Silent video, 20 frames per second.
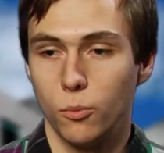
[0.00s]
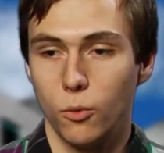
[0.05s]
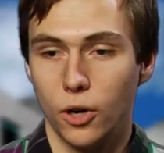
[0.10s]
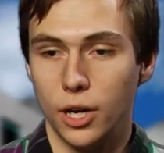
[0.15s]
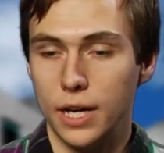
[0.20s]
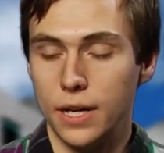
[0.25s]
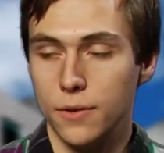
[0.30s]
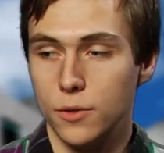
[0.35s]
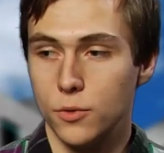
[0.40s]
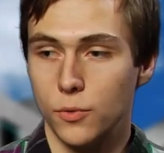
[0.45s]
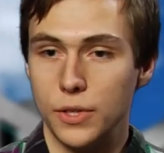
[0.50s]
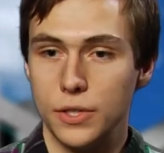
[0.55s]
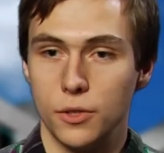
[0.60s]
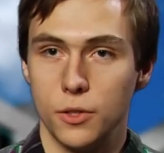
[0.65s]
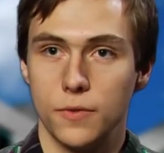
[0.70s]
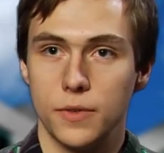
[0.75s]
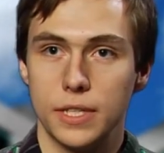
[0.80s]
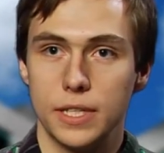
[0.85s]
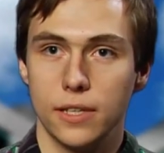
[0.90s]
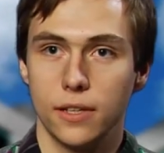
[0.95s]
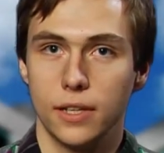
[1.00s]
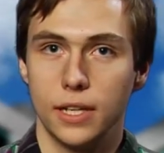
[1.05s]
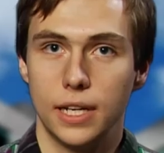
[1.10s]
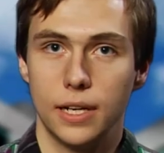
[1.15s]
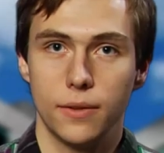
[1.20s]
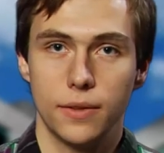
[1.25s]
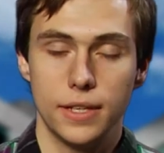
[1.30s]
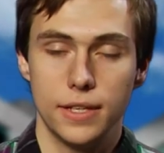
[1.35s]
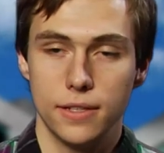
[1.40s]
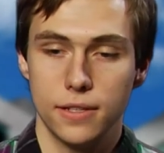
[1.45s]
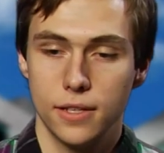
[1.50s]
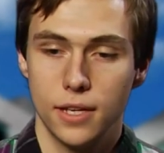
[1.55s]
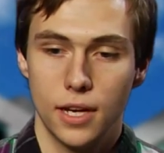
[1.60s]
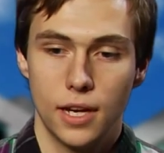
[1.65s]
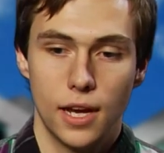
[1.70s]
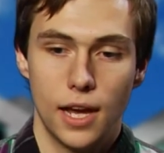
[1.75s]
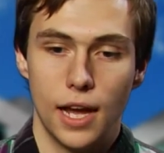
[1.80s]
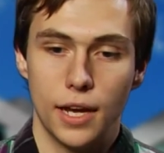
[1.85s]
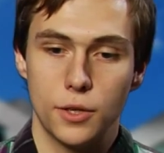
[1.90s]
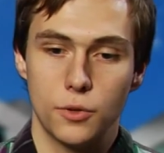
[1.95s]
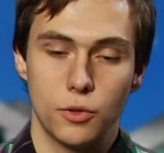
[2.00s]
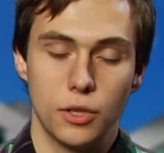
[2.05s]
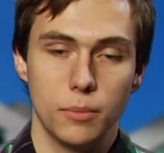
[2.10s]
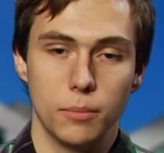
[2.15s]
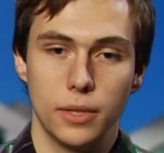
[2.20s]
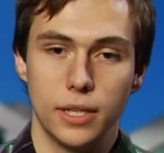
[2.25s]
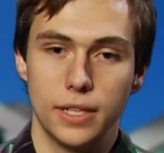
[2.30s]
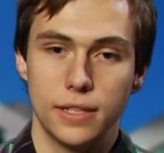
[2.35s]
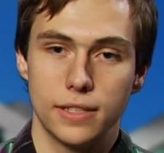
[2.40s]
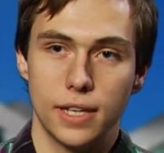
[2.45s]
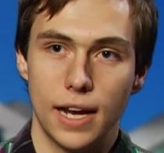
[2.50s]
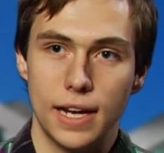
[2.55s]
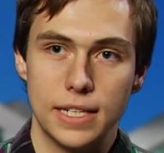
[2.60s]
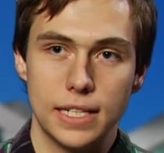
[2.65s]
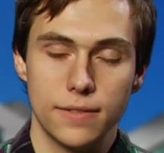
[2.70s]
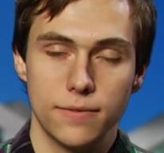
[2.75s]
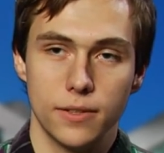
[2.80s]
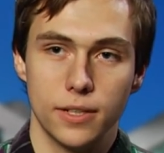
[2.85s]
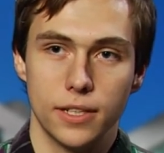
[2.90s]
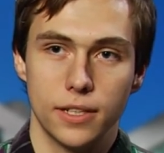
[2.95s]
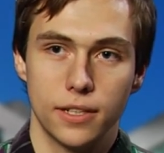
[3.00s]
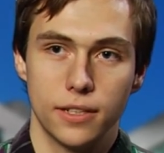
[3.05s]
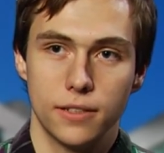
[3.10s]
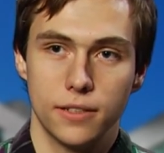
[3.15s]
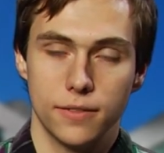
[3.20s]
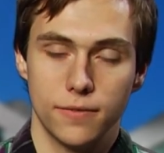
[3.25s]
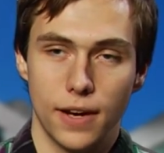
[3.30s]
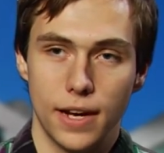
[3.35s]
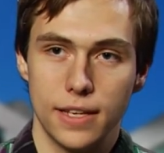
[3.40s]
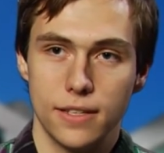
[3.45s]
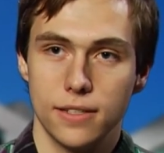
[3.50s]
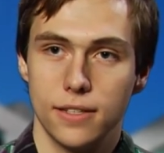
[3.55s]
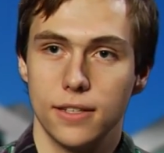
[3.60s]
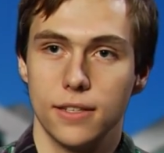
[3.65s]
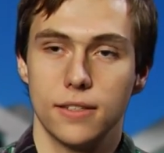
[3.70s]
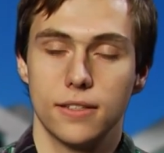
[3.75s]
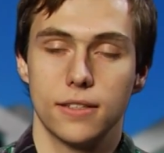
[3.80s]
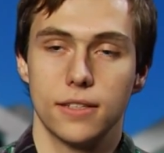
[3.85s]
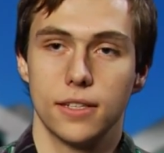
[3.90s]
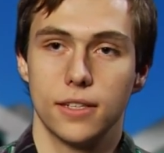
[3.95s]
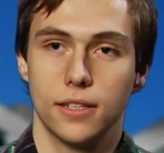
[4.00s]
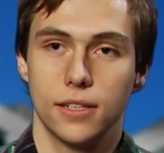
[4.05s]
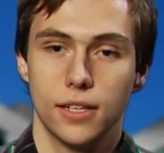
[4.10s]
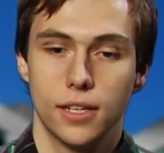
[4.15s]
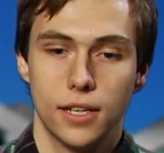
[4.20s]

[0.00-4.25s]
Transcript: Working at this research facility with these extremely scientific devices and